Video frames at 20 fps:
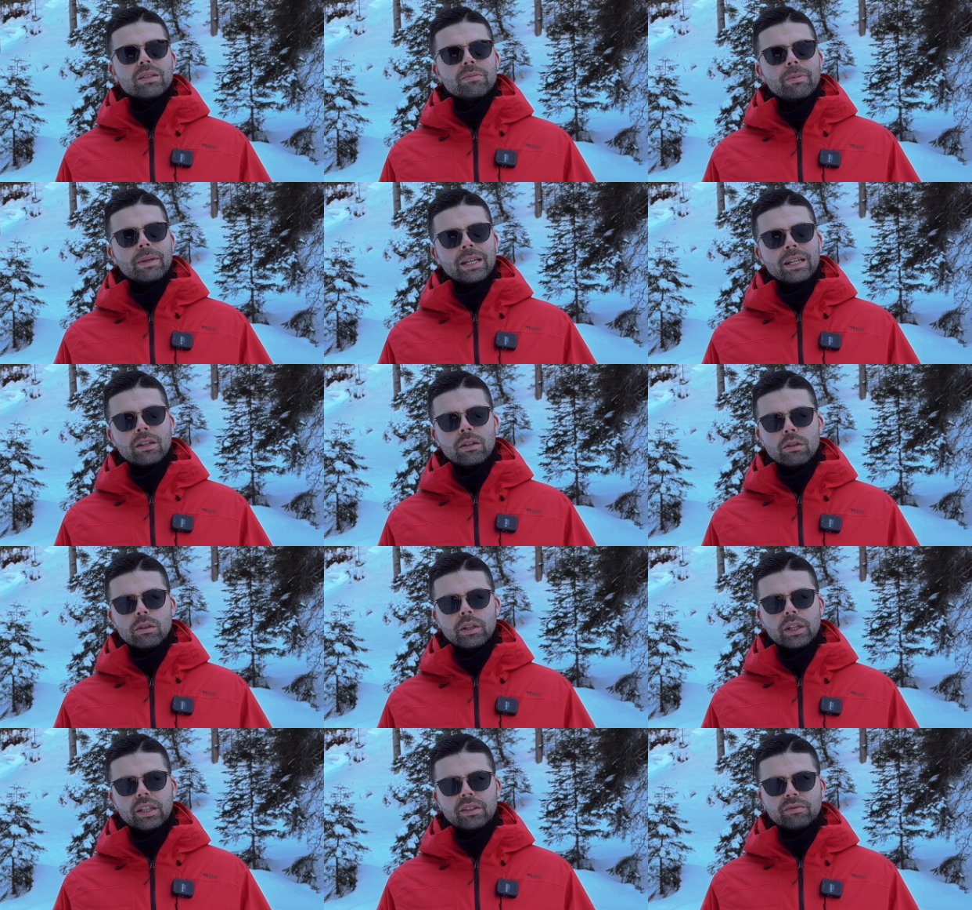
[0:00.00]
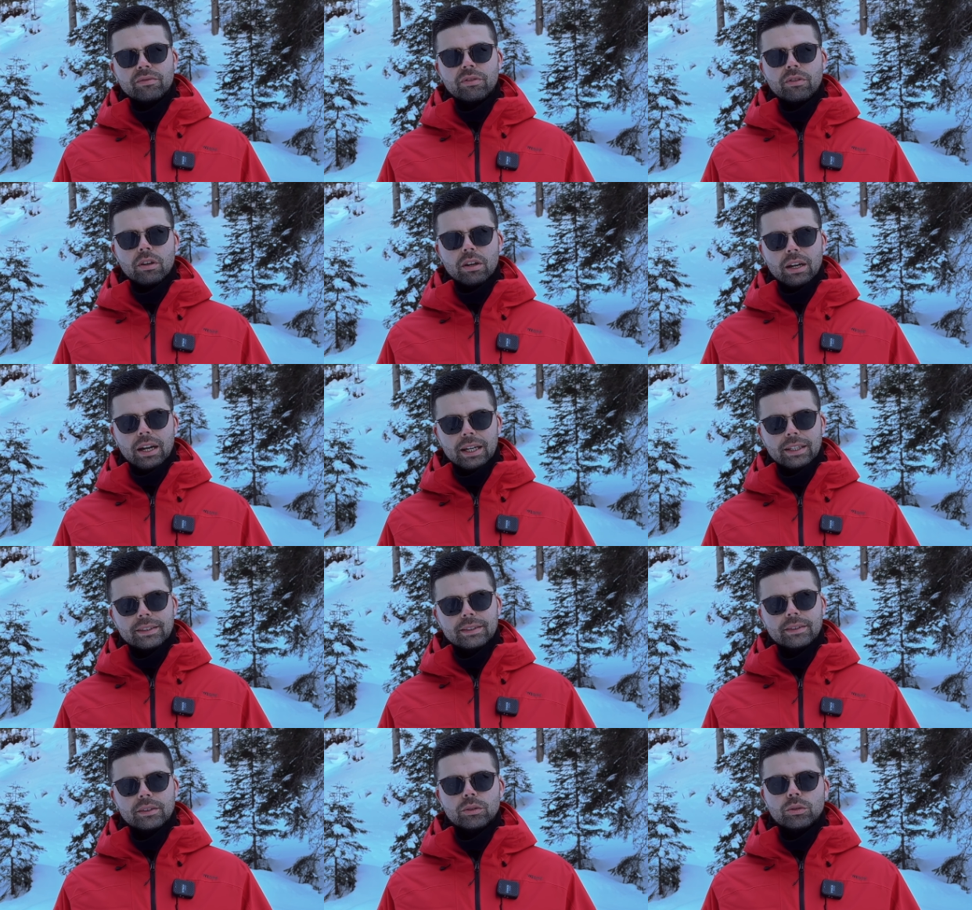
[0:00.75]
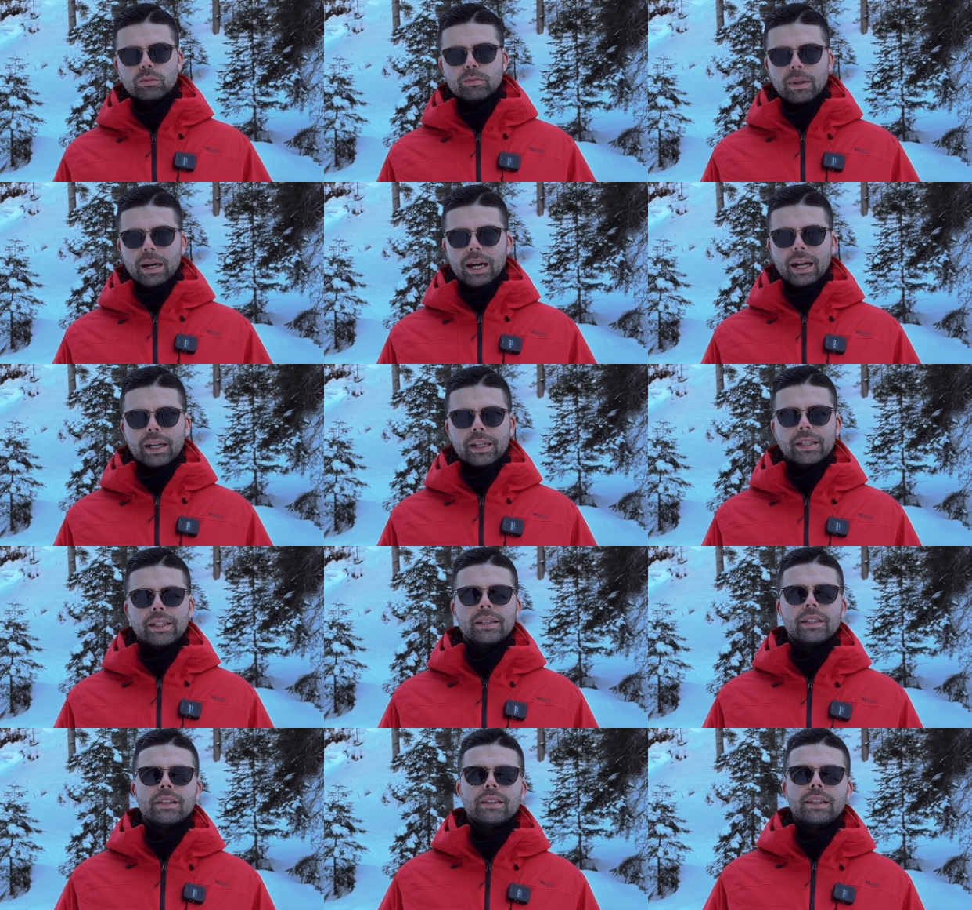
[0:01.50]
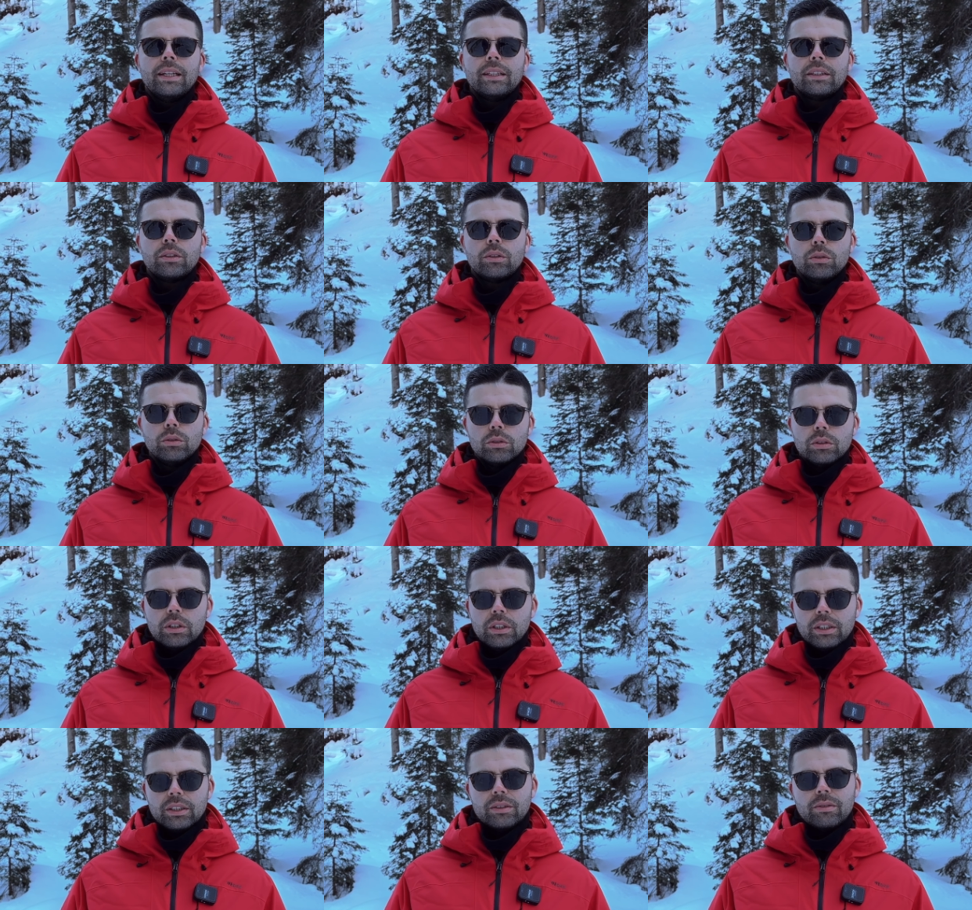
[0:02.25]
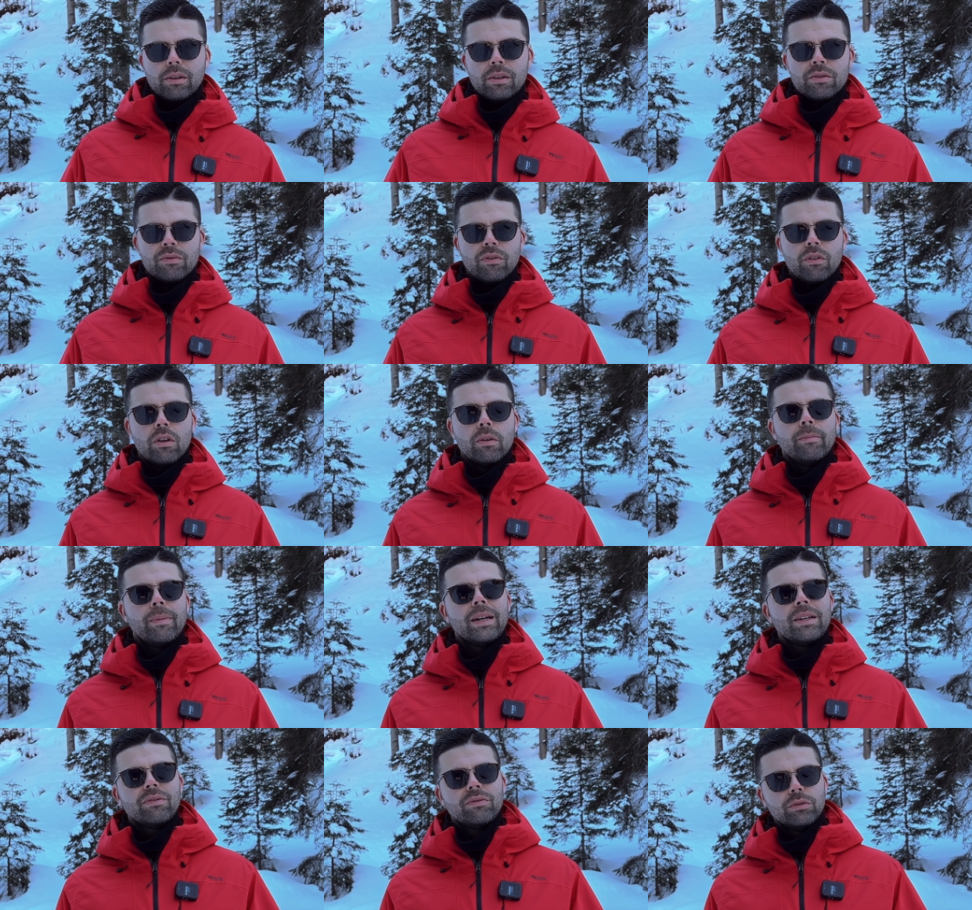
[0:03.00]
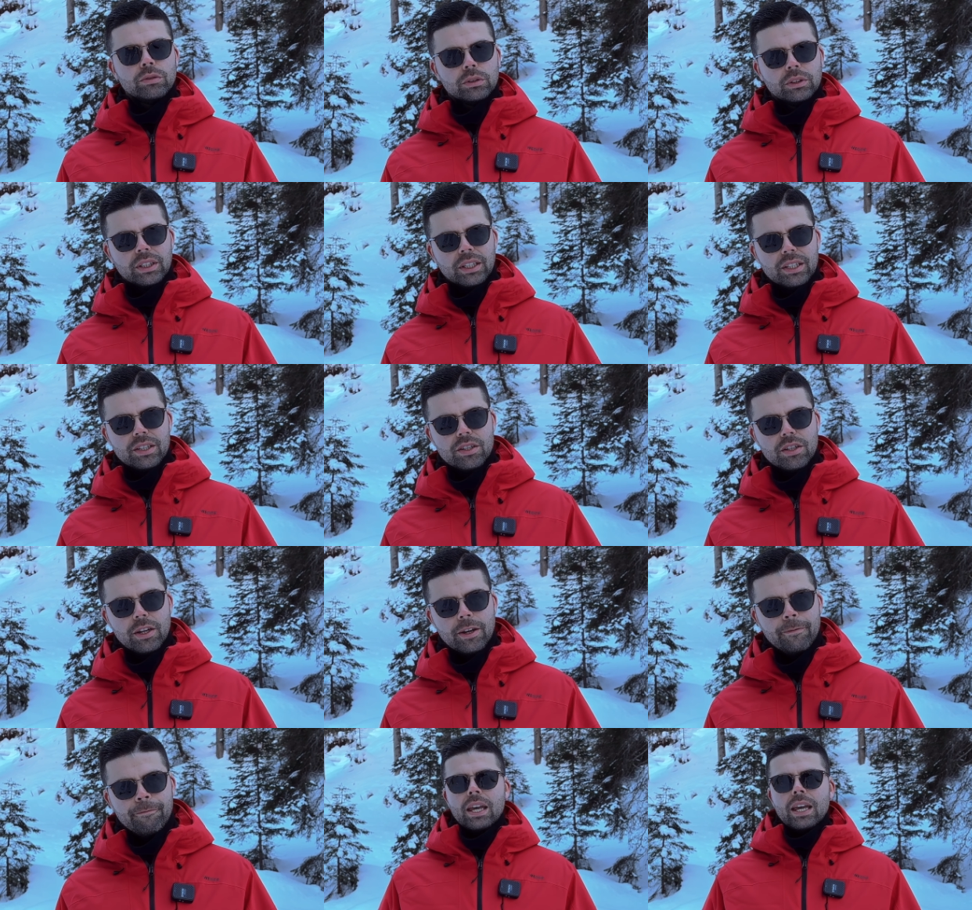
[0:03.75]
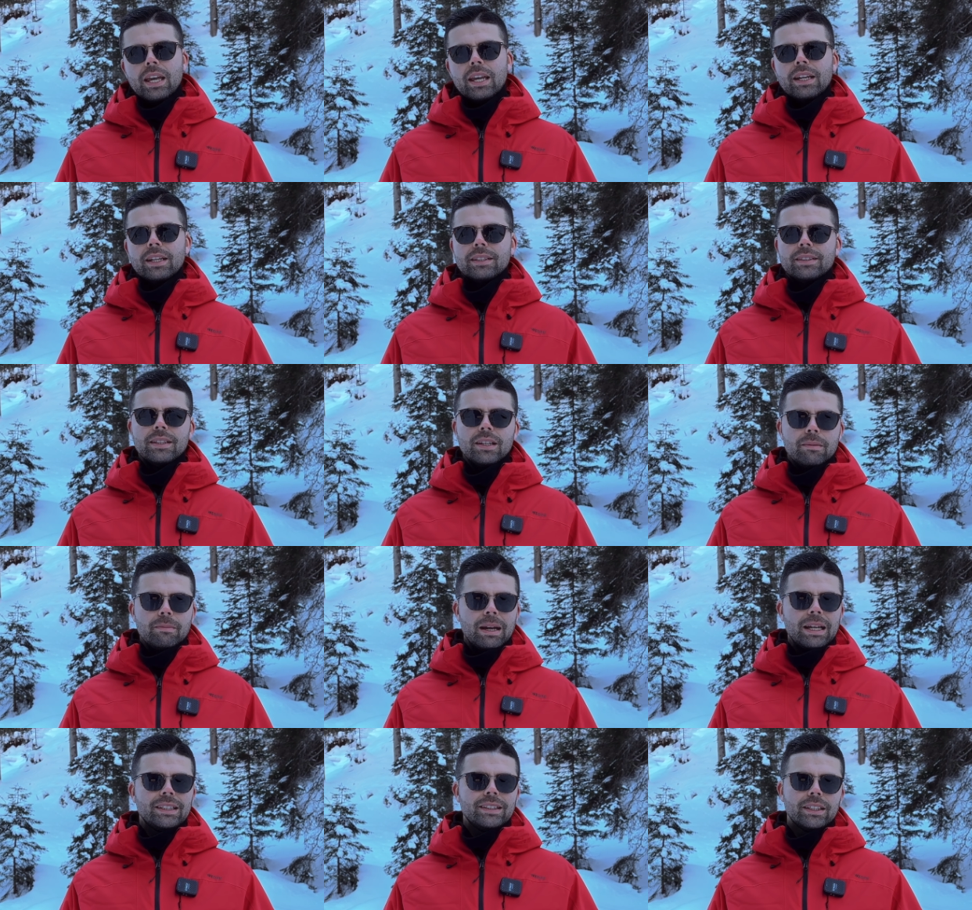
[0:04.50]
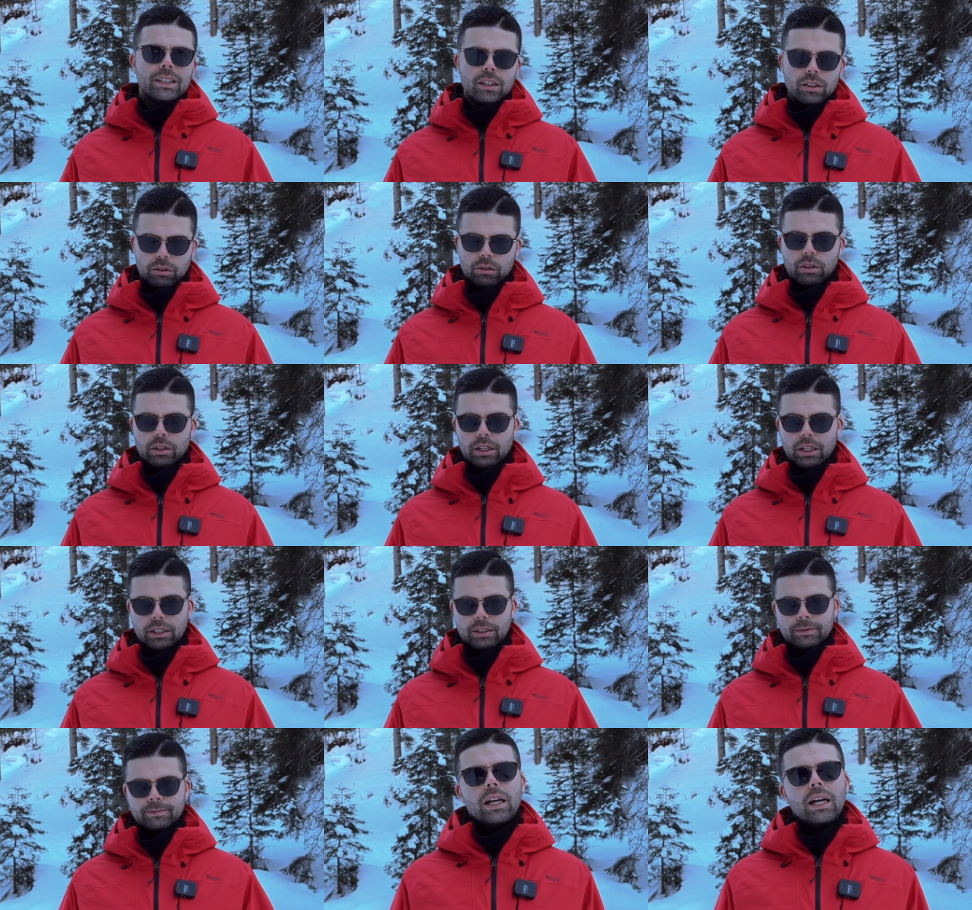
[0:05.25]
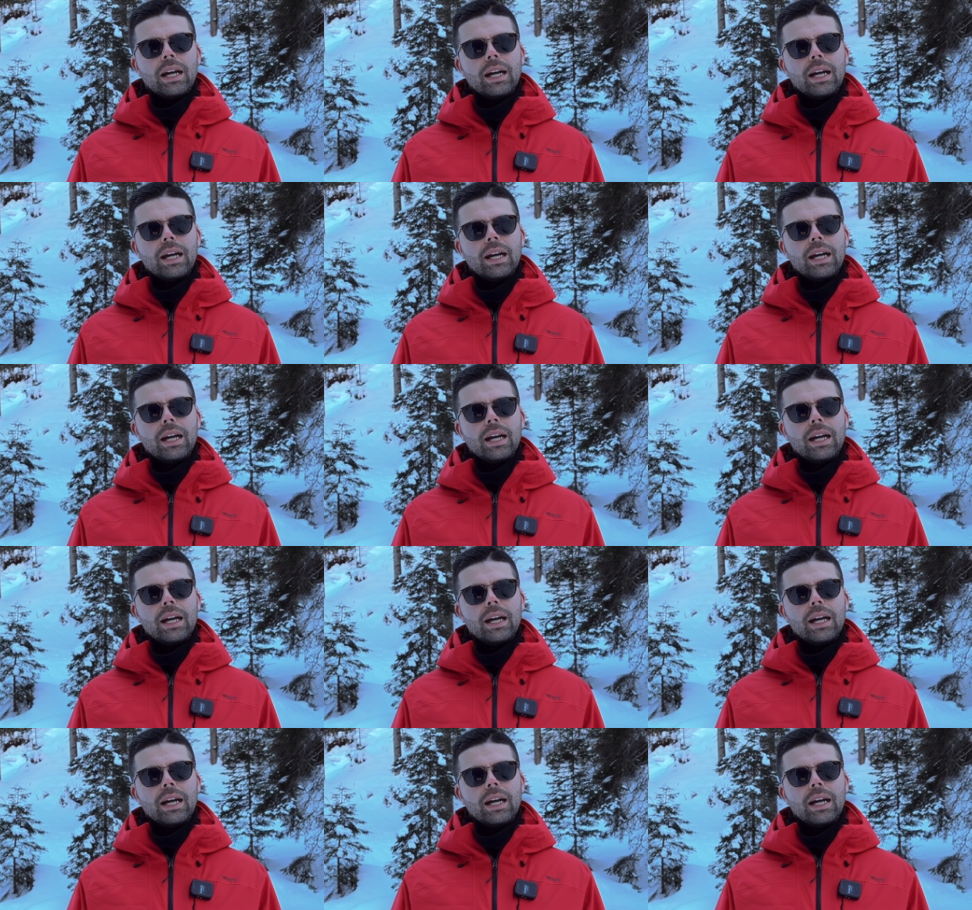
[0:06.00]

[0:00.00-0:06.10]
been looking for LUTs to buy that could transform my footage in a cinematic look.